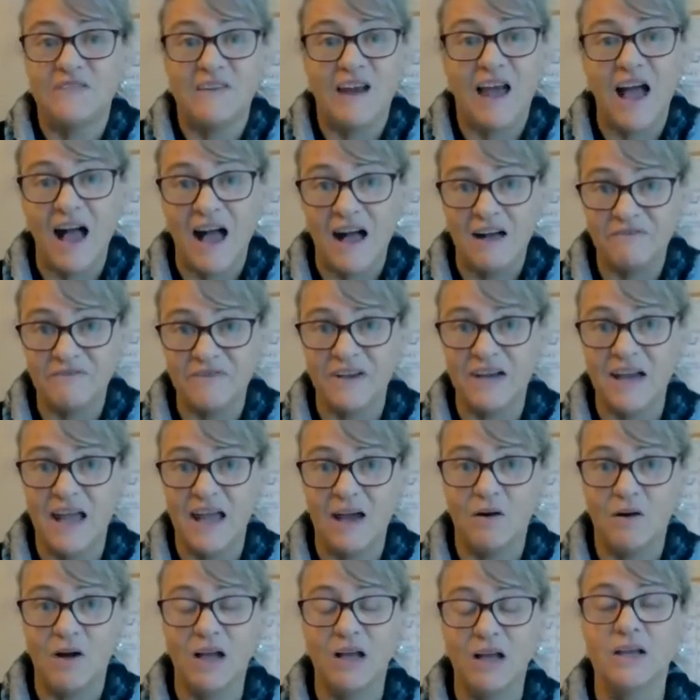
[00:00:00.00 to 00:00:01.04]
half an
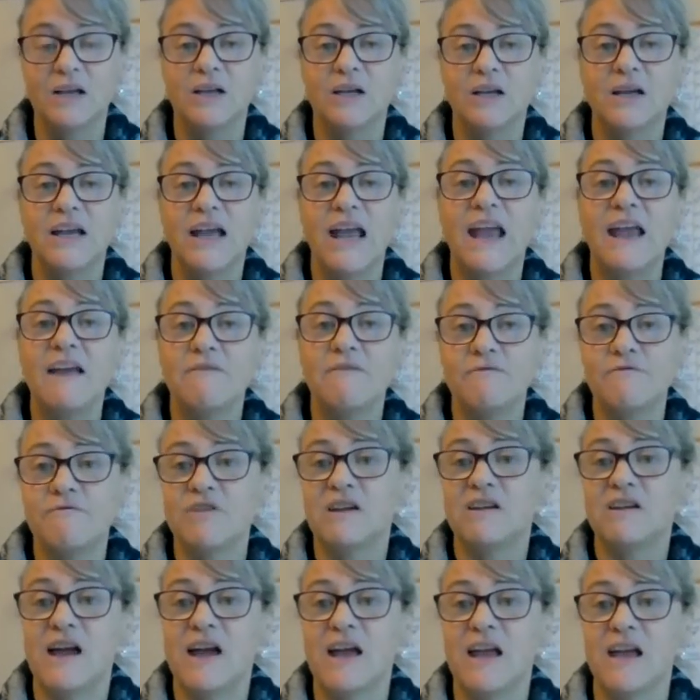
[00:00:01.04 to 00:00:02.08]
hour
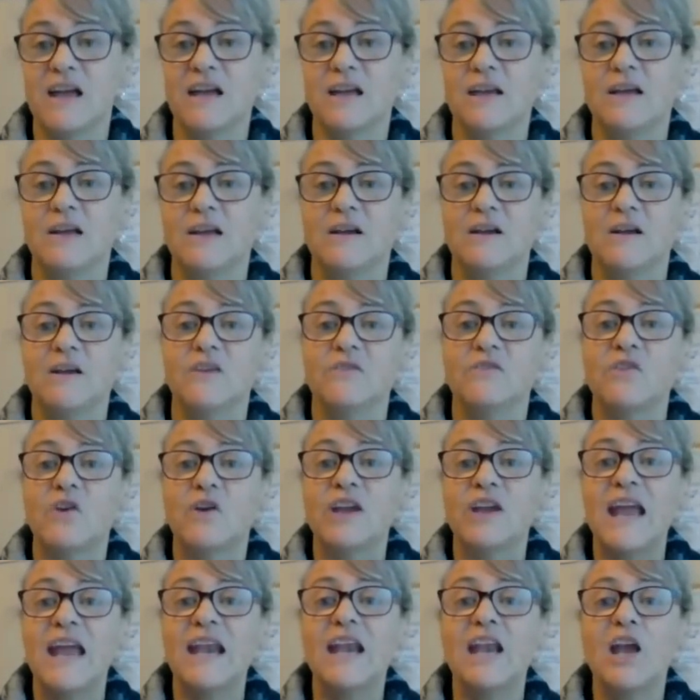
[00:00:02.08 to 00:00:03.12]
every day. So
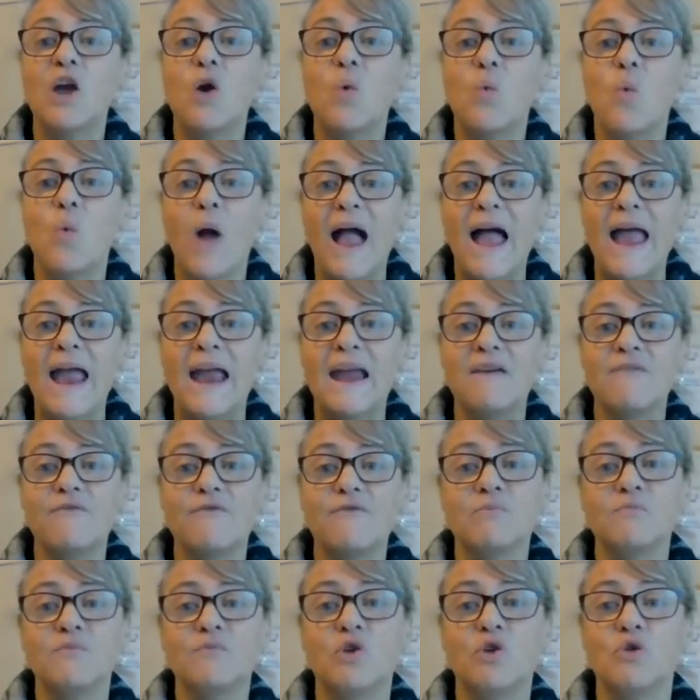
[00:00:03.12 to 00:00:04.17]
getting away
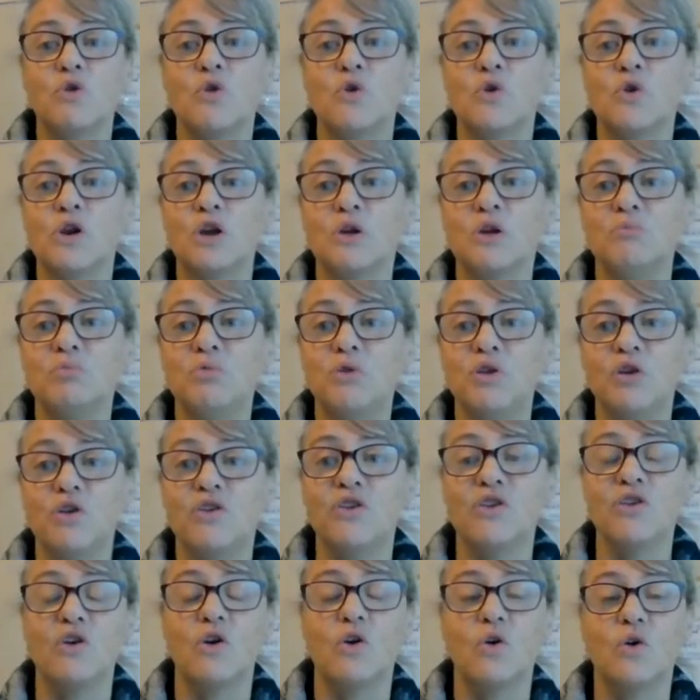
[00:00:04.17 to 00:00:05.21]
from your
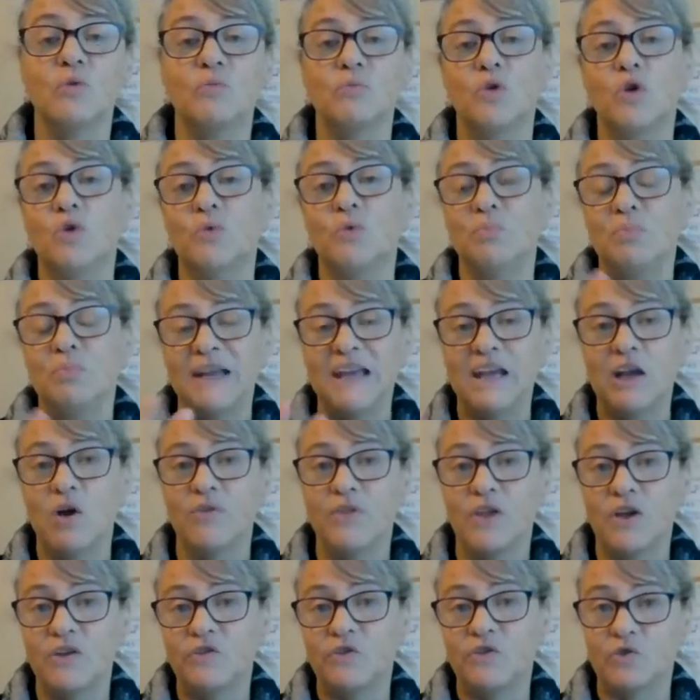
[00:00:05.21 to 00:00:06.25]
computer or being
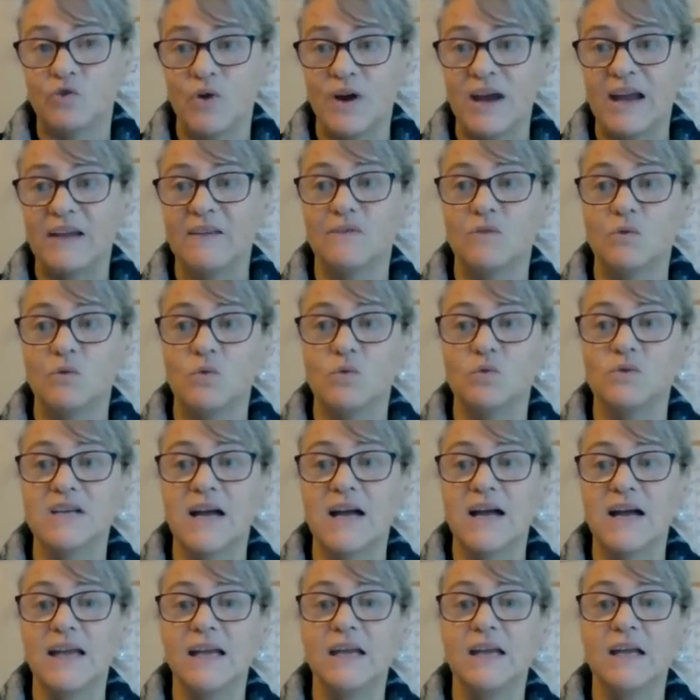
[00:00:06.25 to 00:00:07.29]
on those screens all
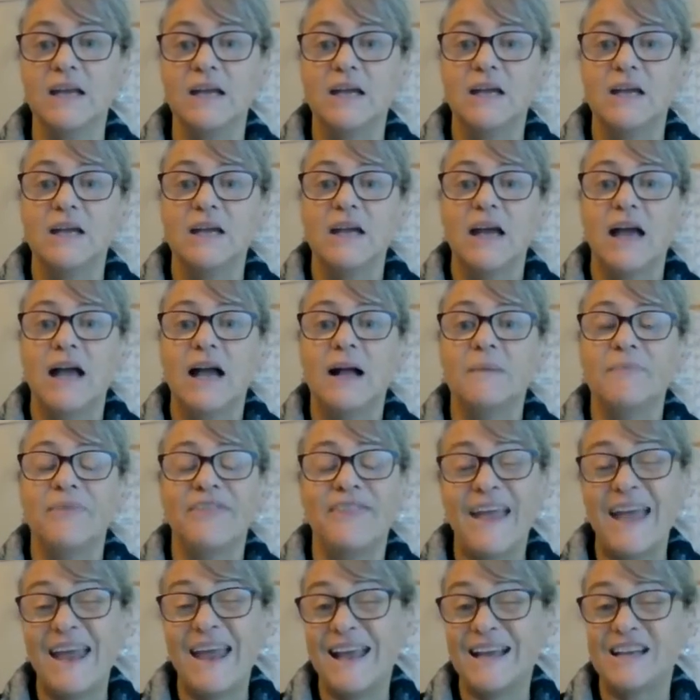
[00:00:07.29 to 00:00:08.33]
day,
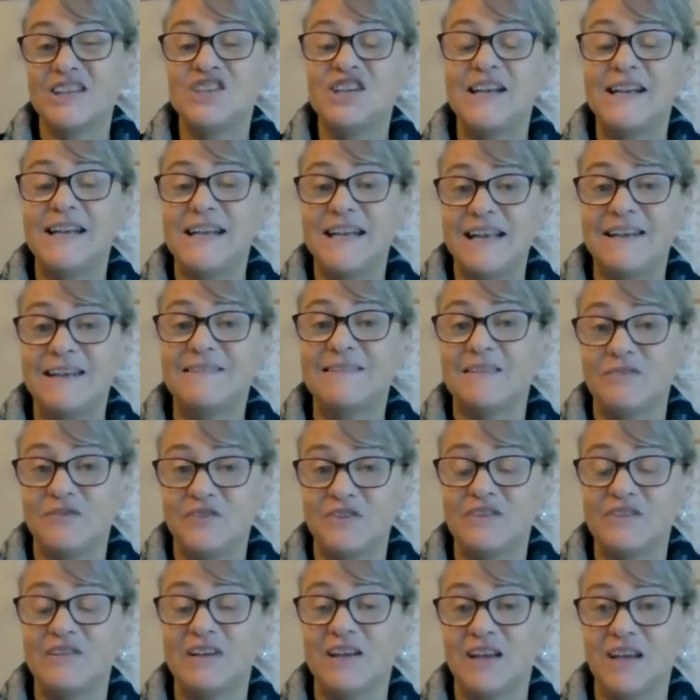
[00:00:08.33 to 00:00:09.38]
that actually leads to
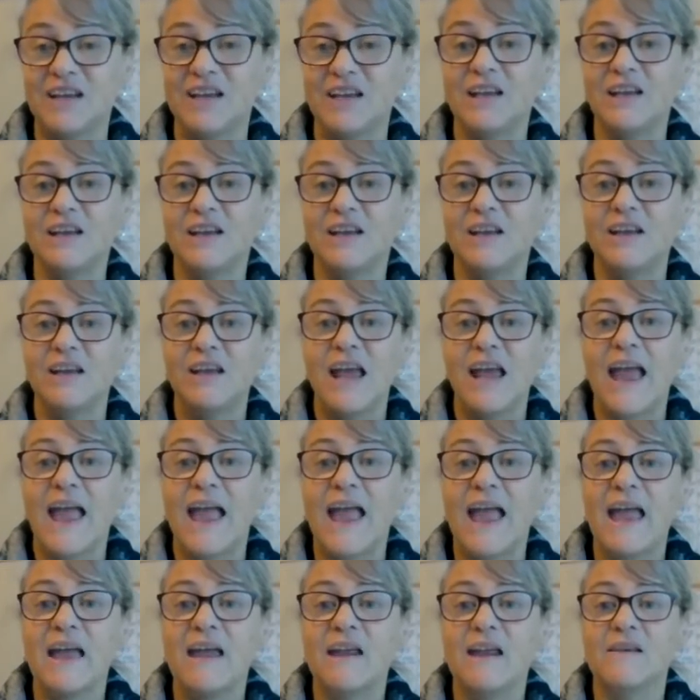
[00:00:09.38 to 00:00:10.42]
fatigue,
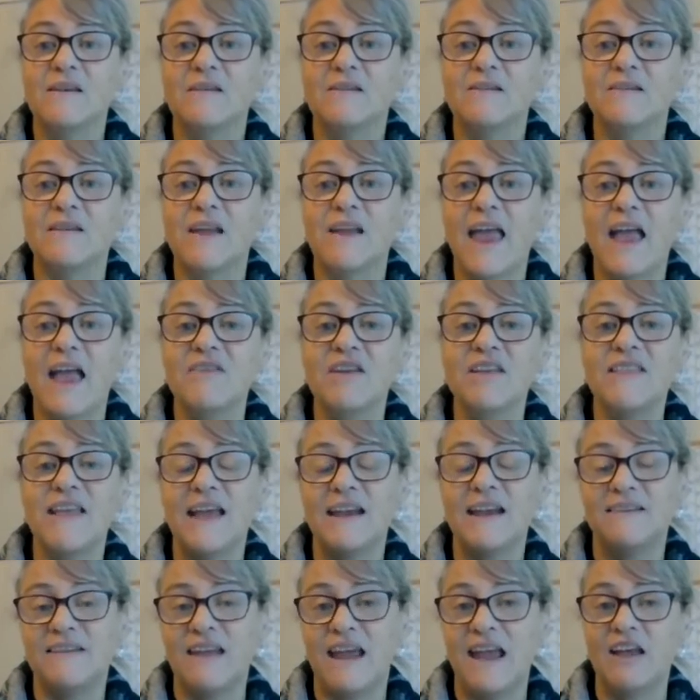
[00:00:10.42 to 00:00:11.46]
and having
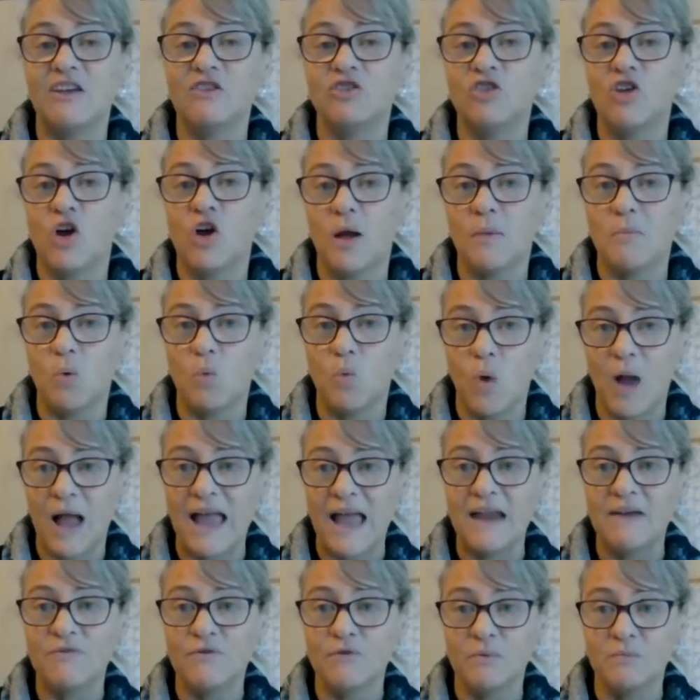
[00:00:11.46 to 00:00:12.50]
that downtime
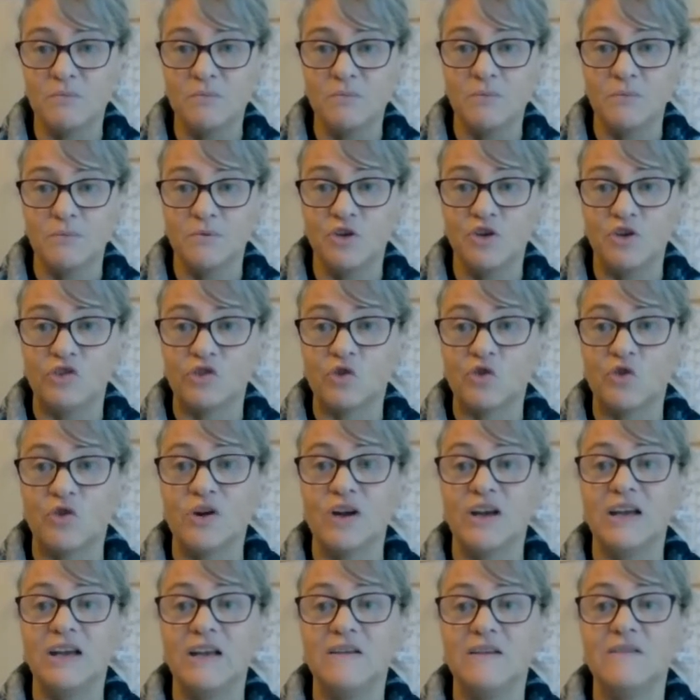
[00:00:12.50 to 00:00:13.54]
away from your
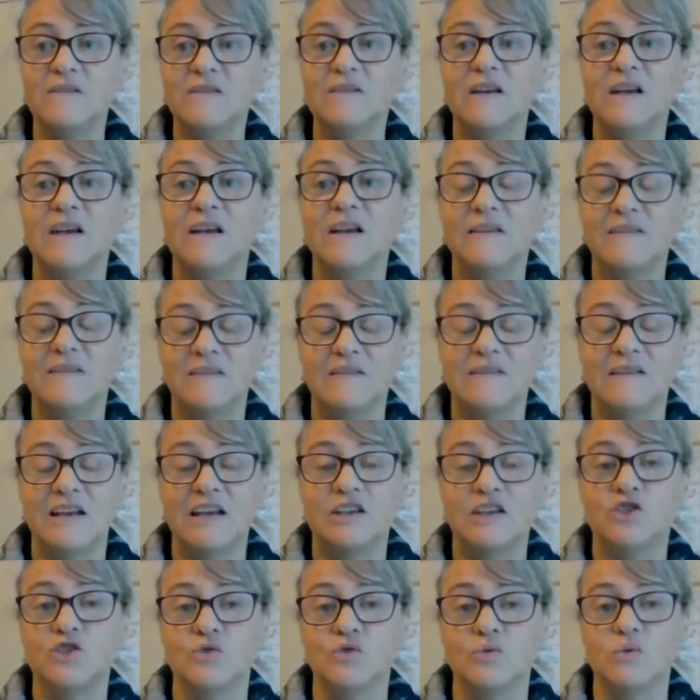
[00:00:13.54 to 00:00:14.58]
screens is
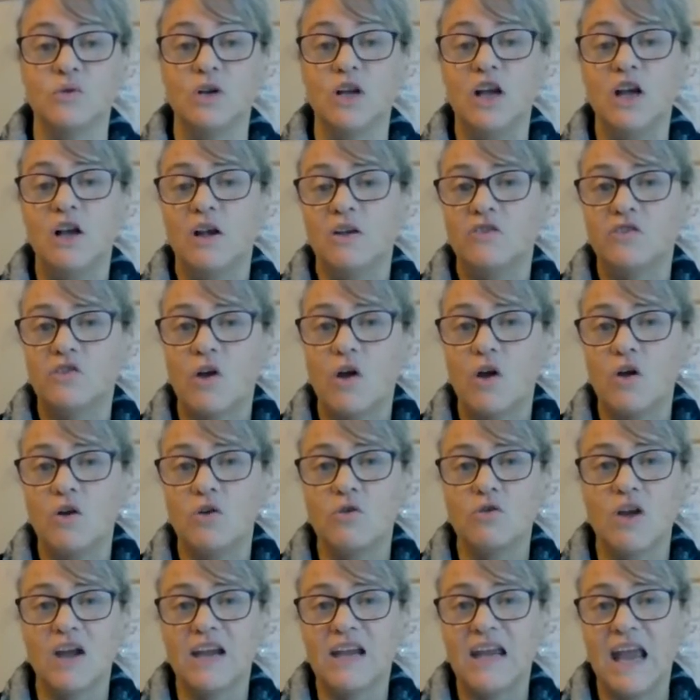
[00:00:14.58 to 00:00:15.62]
essential.
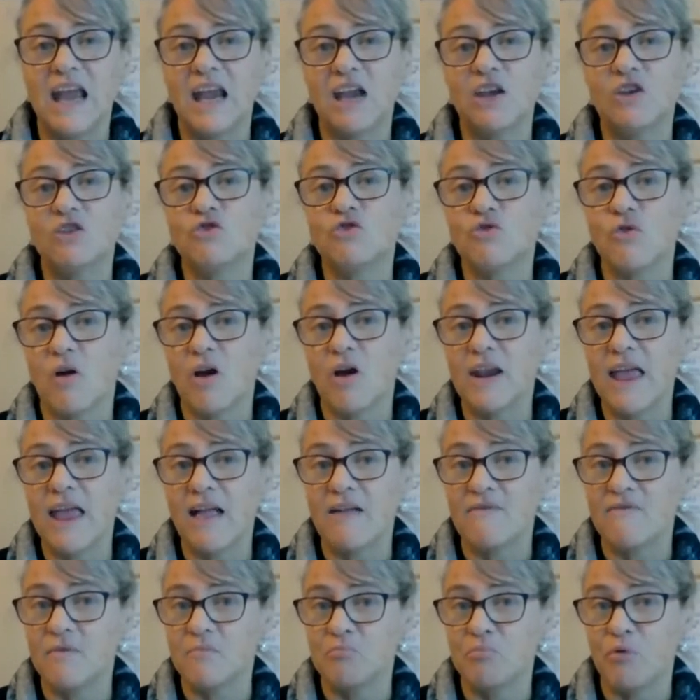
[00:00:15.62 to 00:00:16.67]
So again, try to
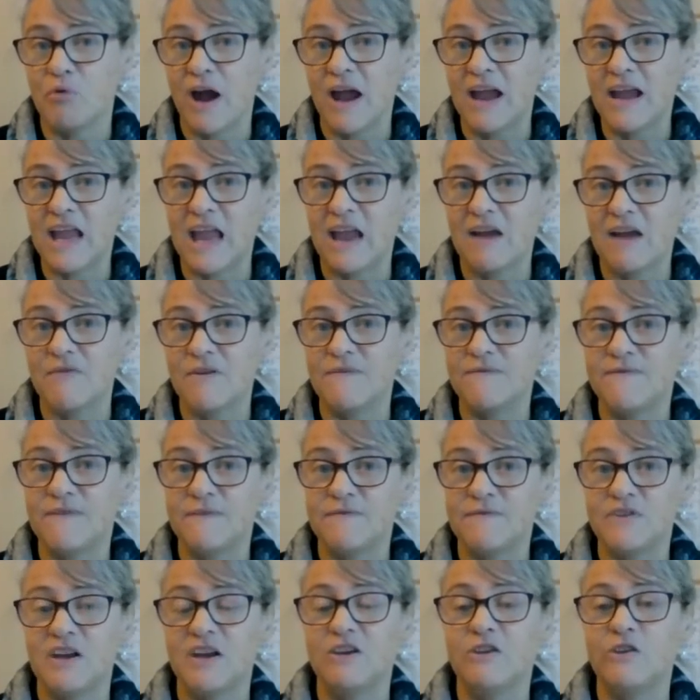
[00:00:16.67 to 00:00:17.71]
have a break every
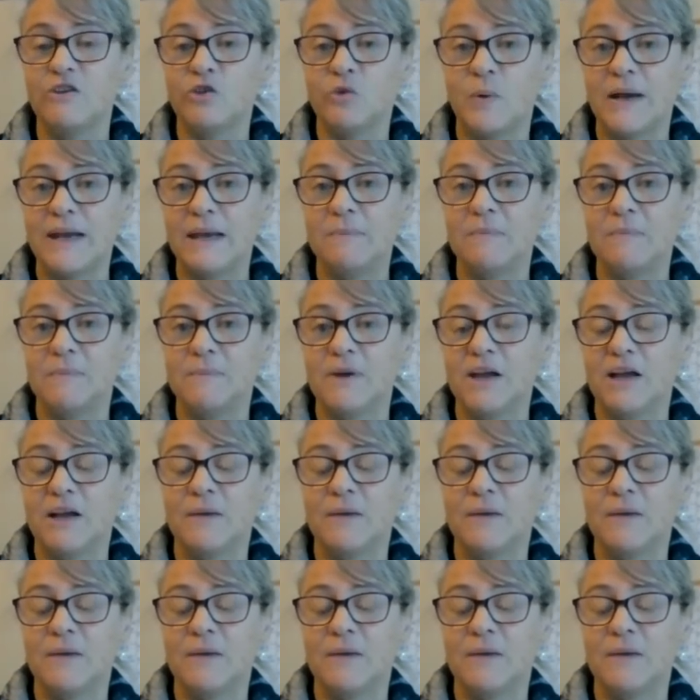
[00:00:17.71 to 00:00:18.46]
15 to 20